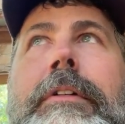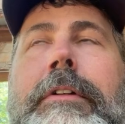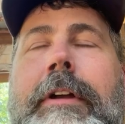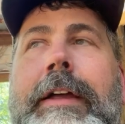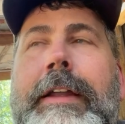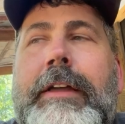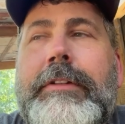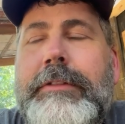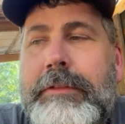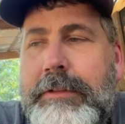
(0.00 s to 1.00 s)
crying
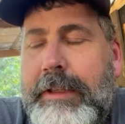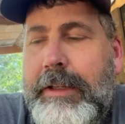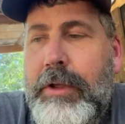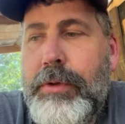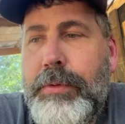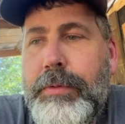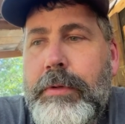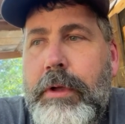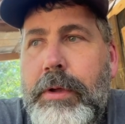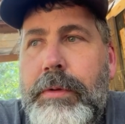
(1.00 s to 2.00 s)
out, saying,
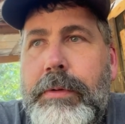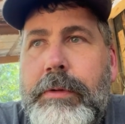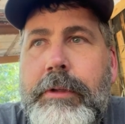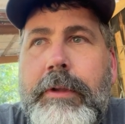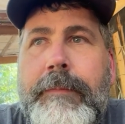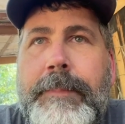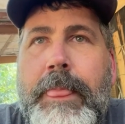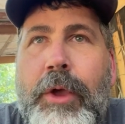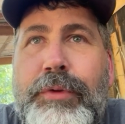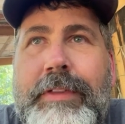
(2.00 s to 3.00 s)

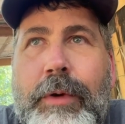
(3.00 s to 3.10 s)
who's